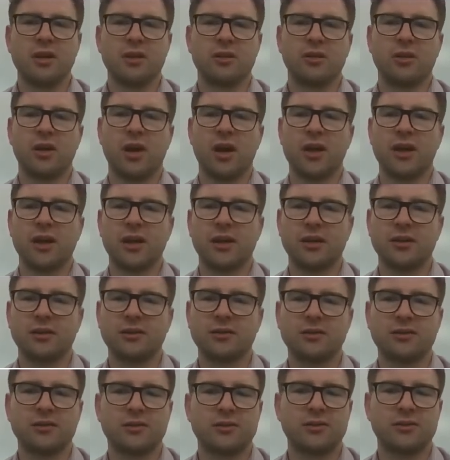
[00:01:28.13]

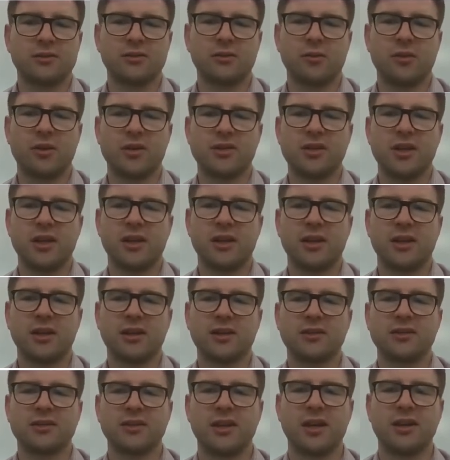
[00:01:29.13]
lighting,
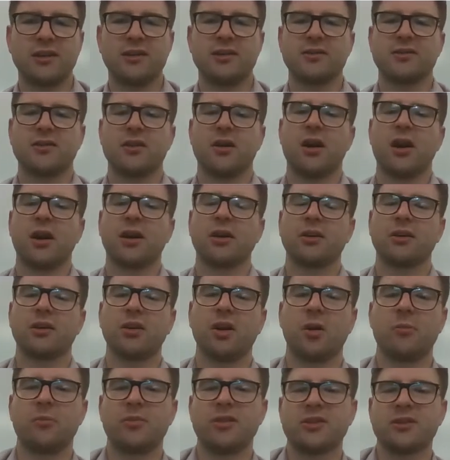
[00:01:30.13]
storytelling, scene design,
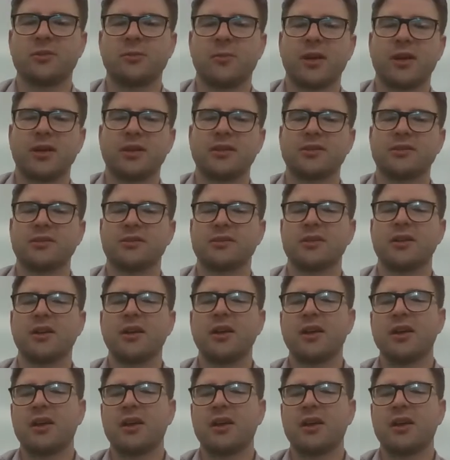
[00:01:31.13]
copy space,